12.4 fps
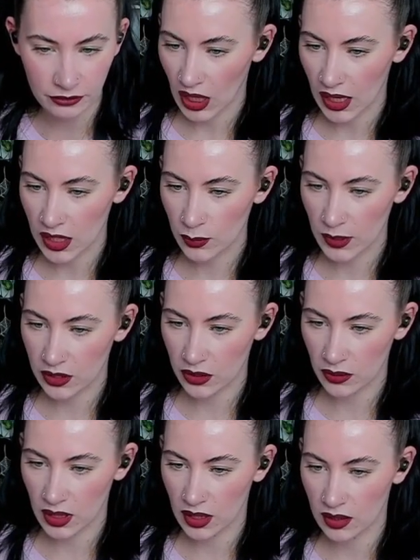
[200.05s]
I guess we could do
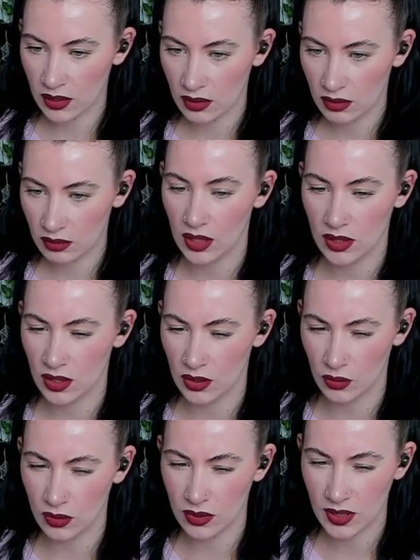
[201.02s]
this as the
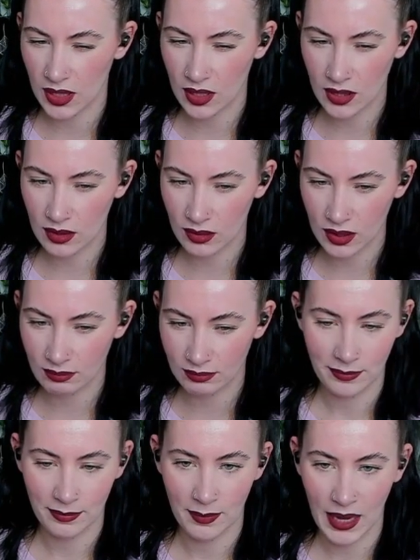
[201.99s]
doors. It doesn't really
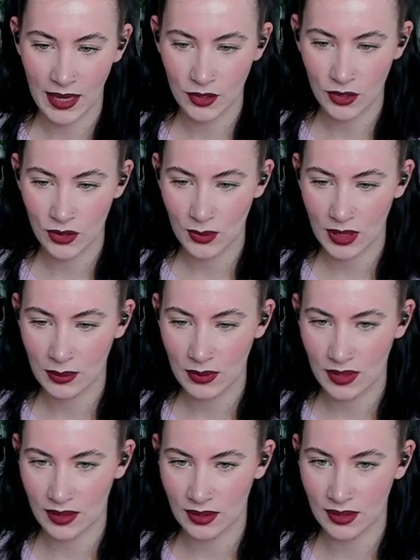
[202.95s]
match what I
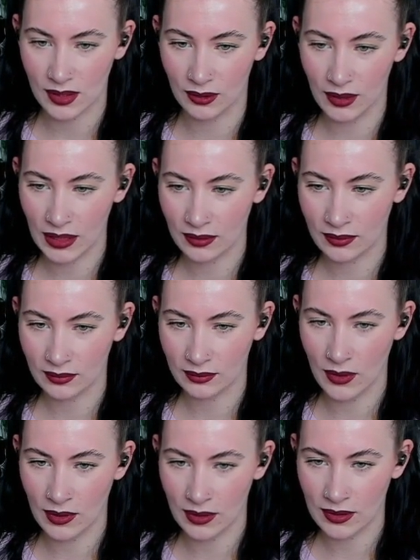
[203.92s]
was going
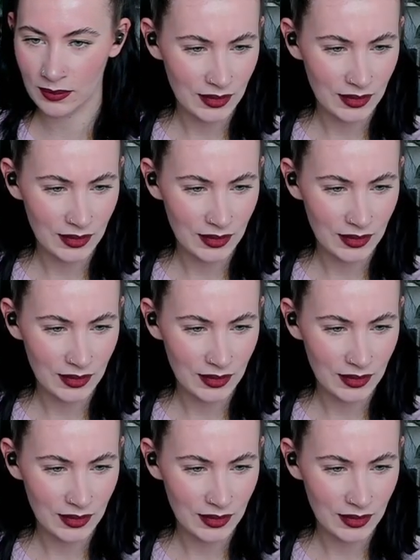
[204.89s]
for.